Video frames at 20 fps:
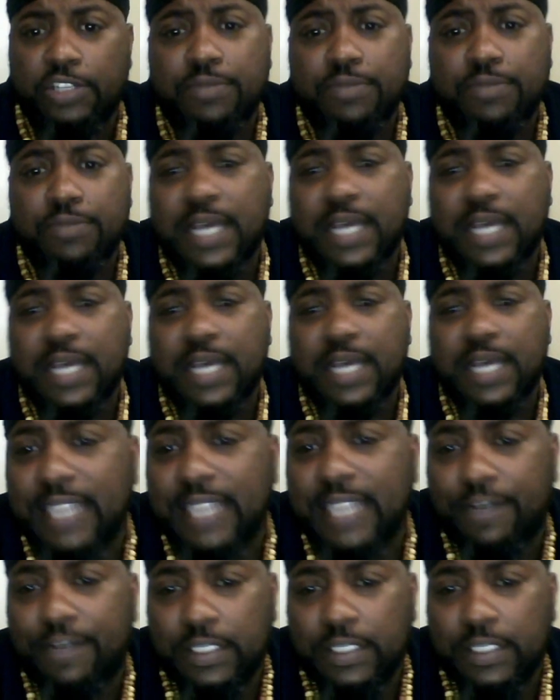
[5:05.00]
In
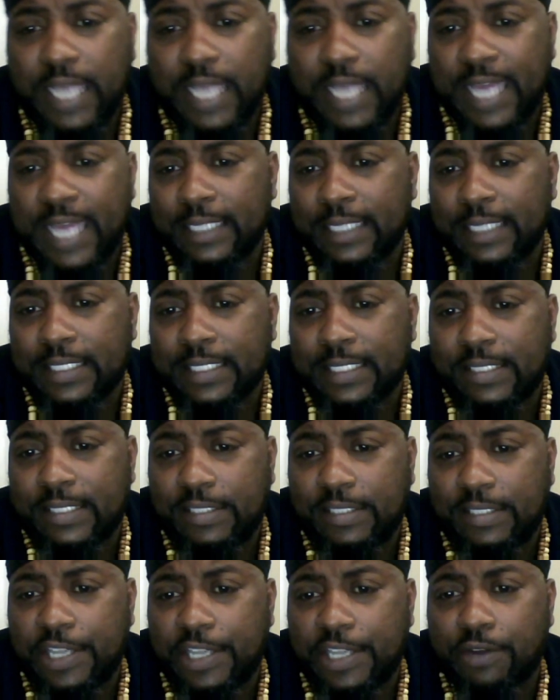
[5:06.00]
2011,
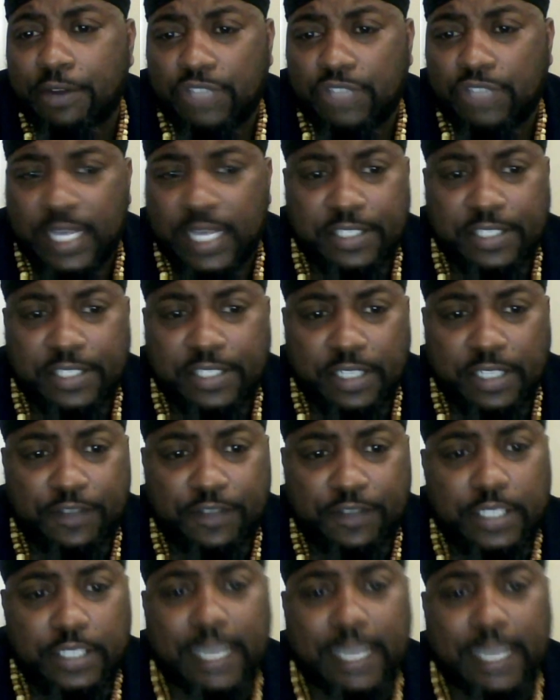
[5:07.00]
analyst Daryl Johnson
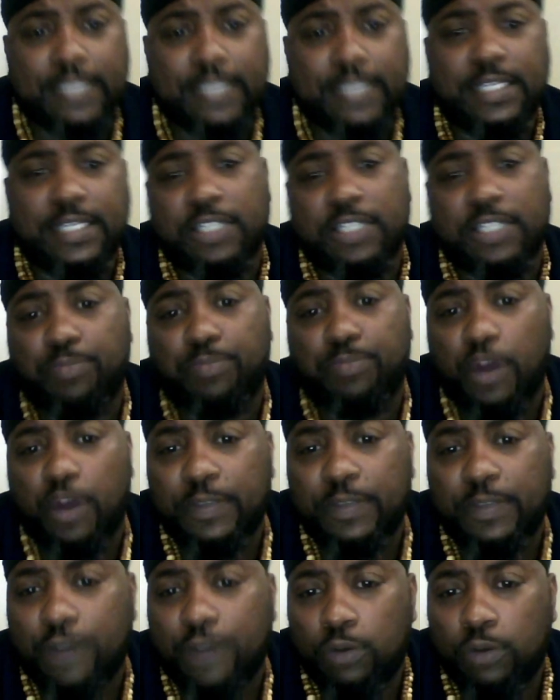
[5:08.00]
of the United States
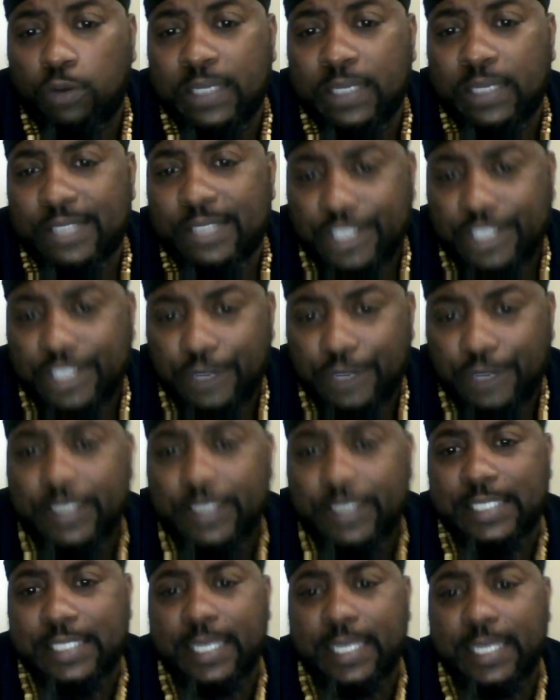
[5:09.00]
Department of Homeland
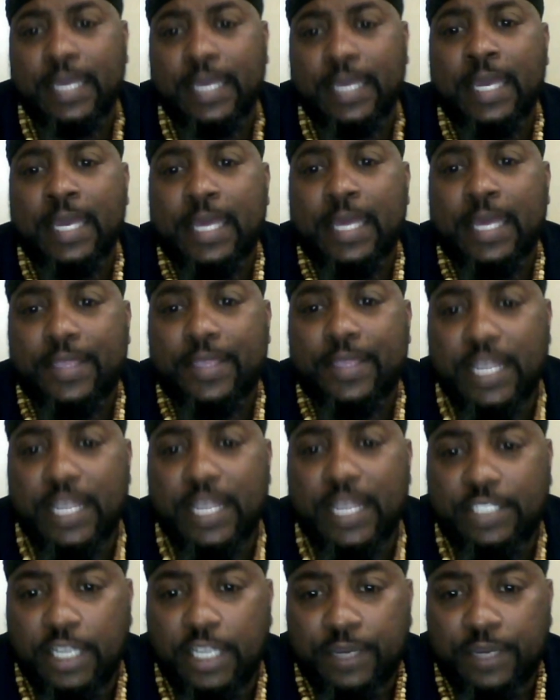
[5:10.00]
Security said that
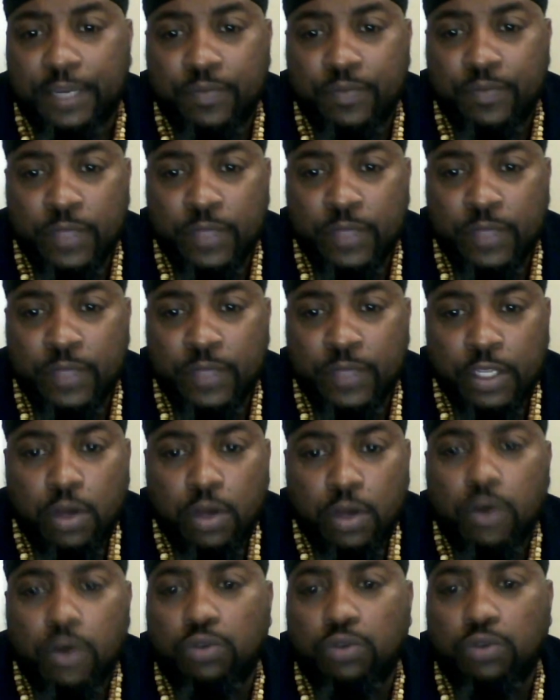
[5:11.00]
the
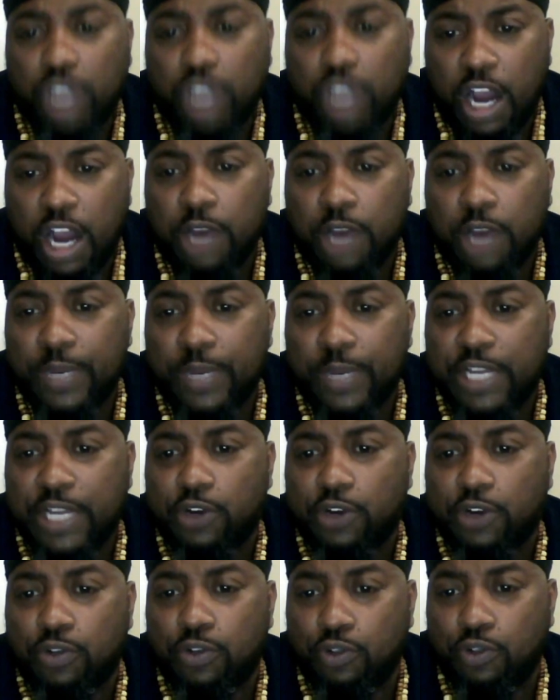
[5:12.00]
Houthi
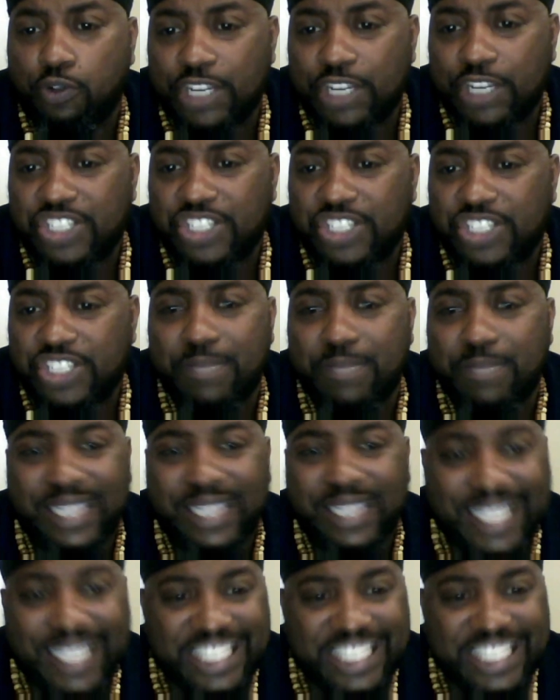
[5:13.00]
Christian
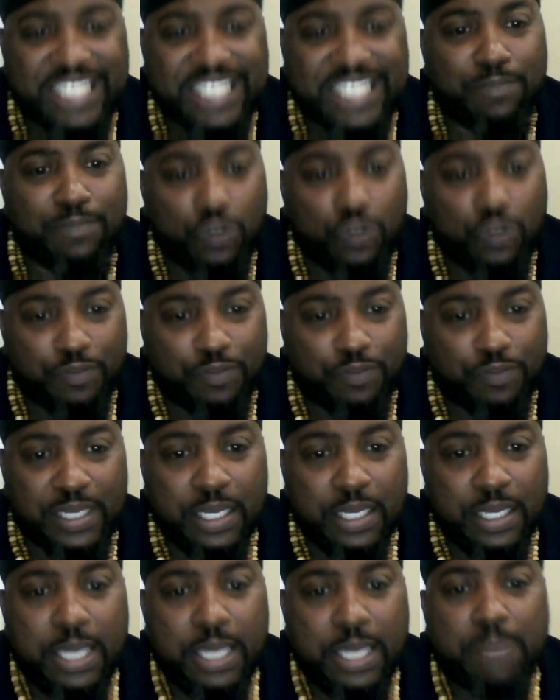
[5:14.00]
militia movement
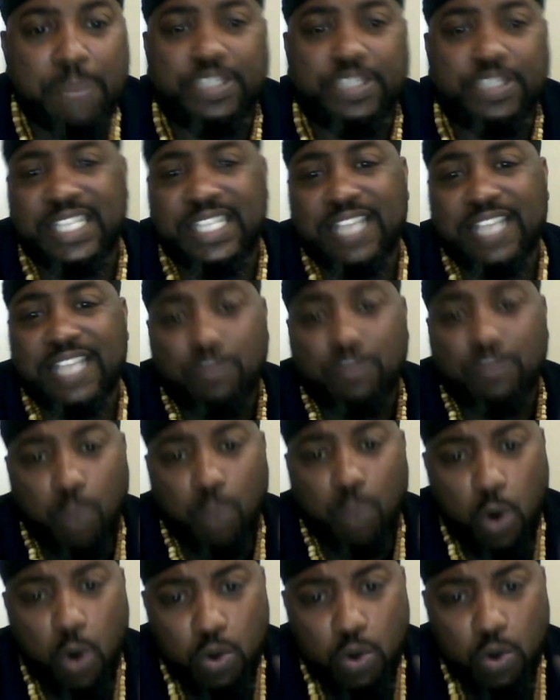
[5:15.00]
possessed
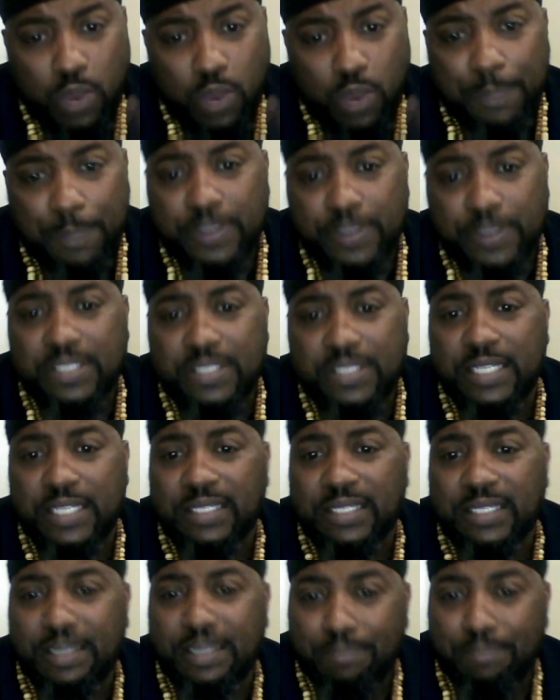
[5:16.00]
more weapons than
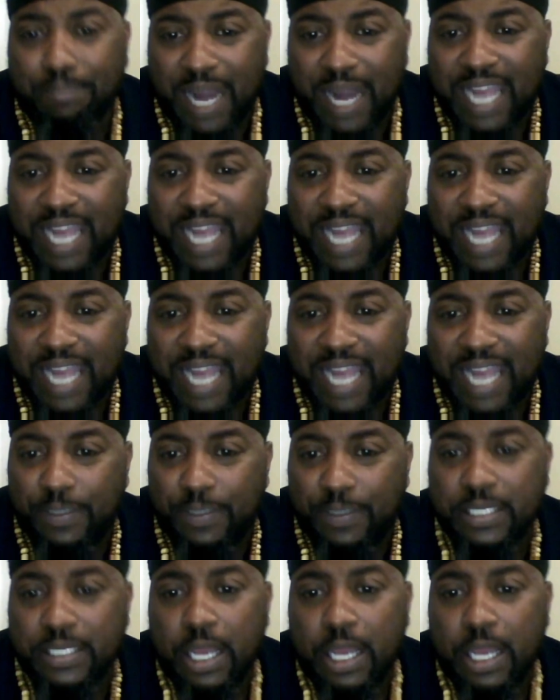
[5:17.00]
combined weapon
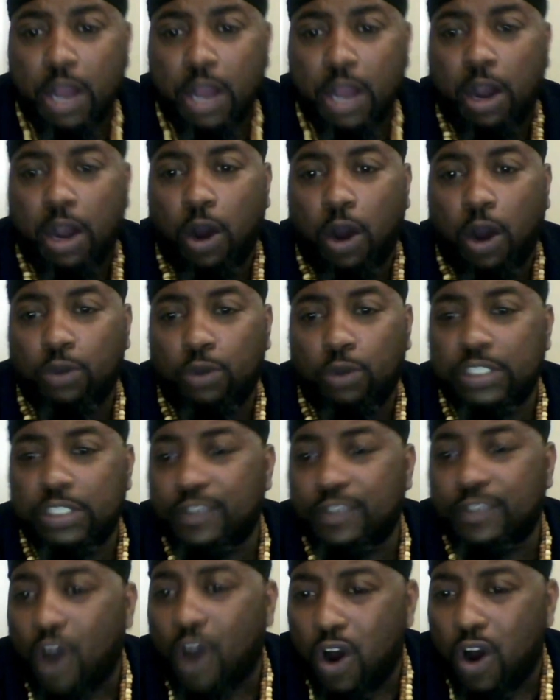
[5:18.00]
holdings of
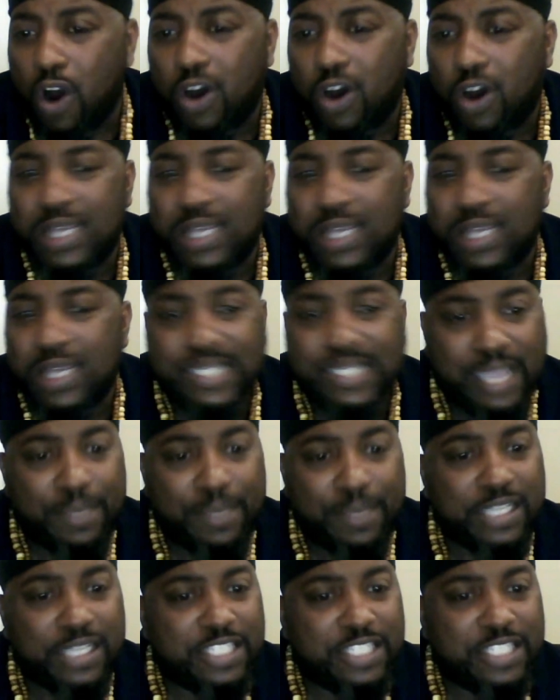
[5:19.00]
all
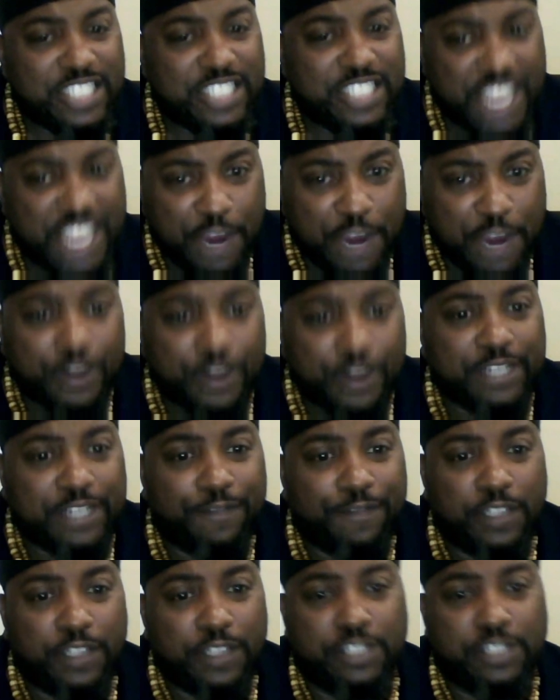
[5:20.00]
Islamic terror
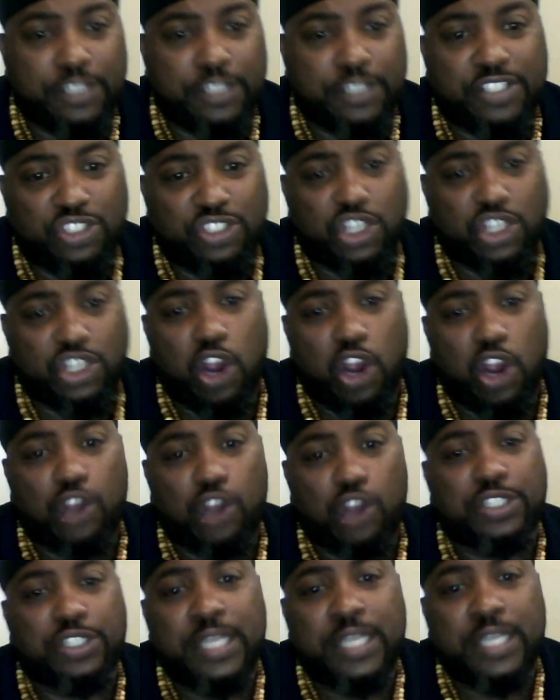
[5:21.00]
defendants
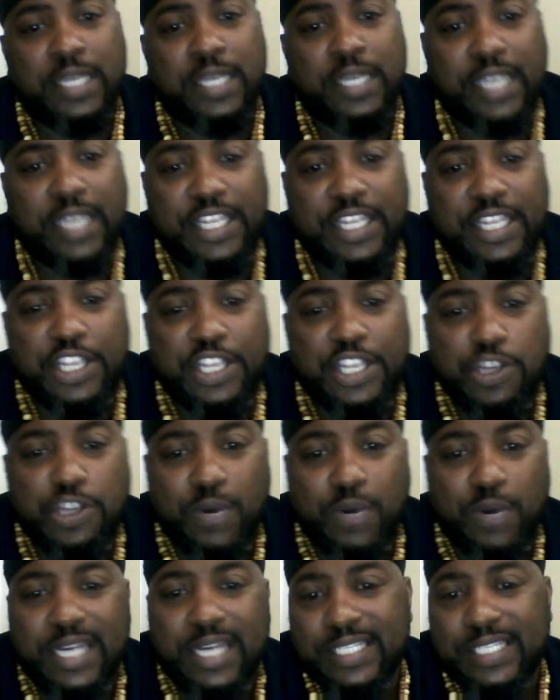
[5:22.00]
charged in the
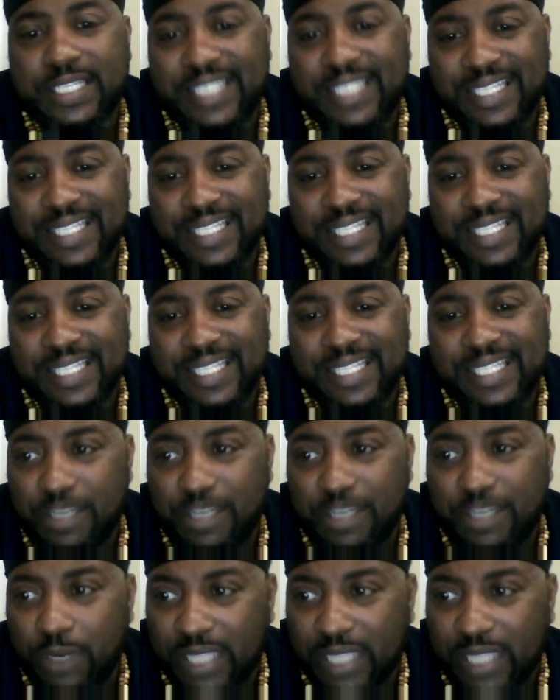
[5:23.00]
U.S. since September
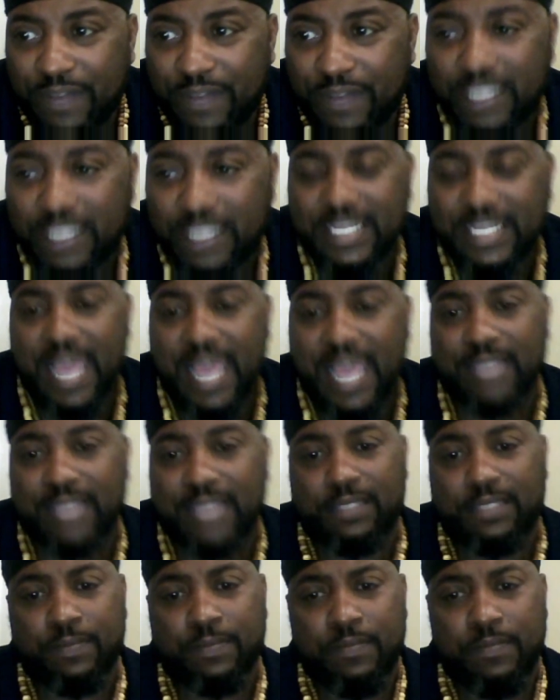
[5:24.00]
11
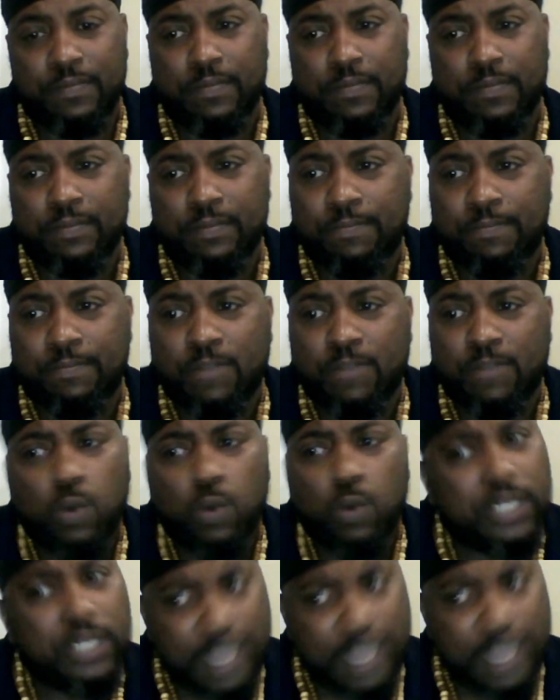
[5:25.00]
attacks.
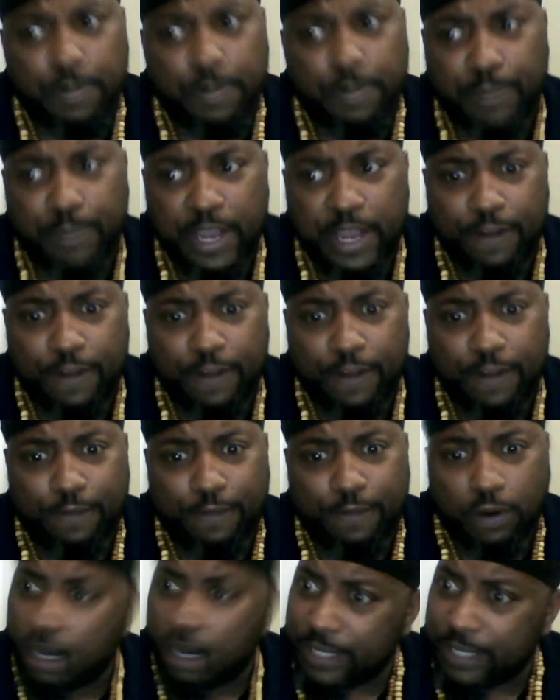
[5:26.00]
What are they
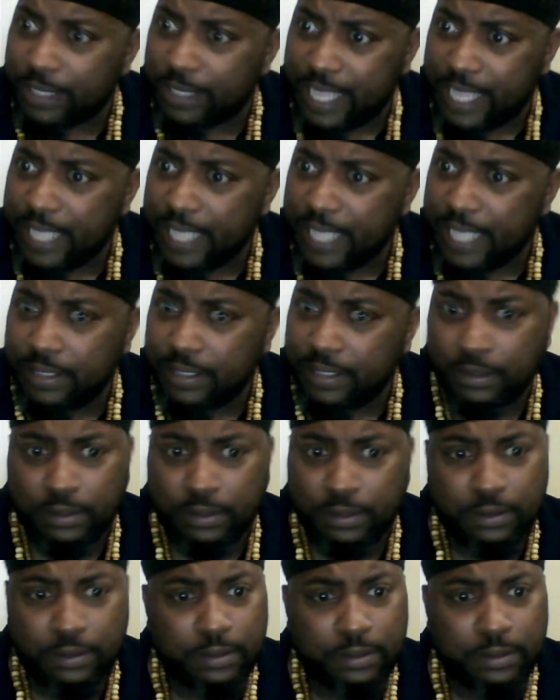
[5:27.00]
preparing for? Armageddon?